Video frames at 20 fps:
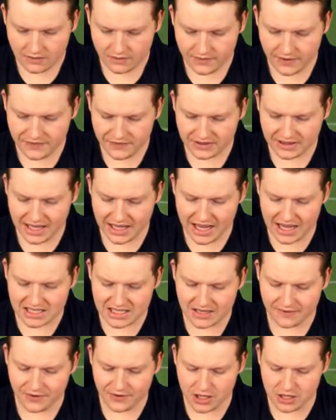Fifth and
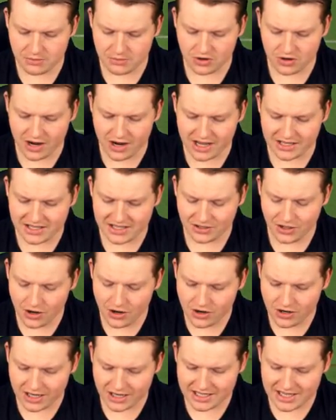last for the Maroons.
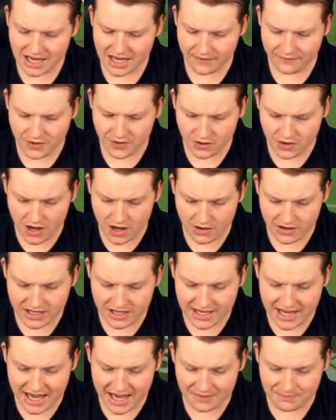Not going to take a field goal
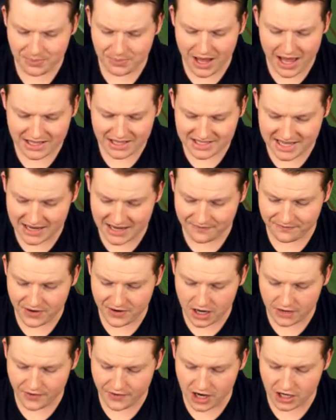yet, but it's getting
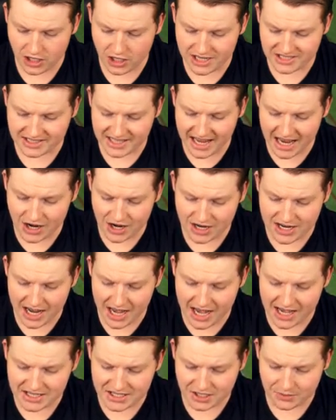very, very close. And
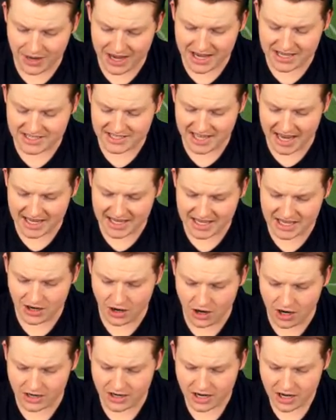Adokar is away. He's taking
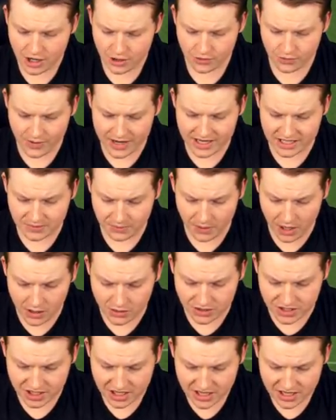on Rhys
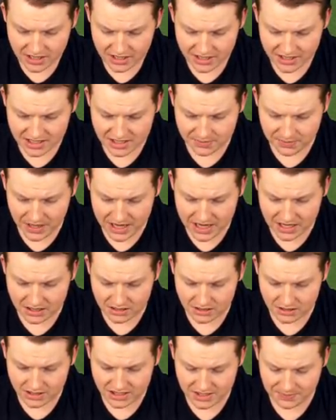Walsh. There's a
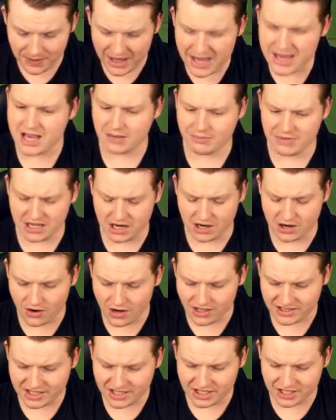play coming
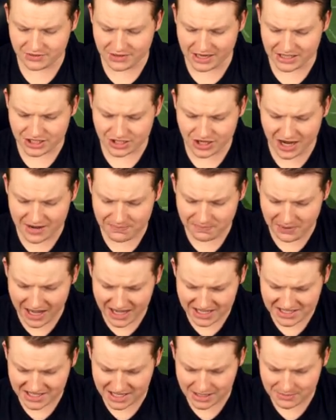across. He just ran straight
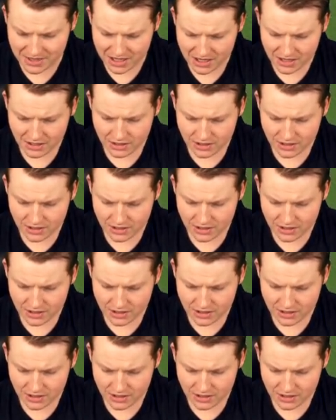past him.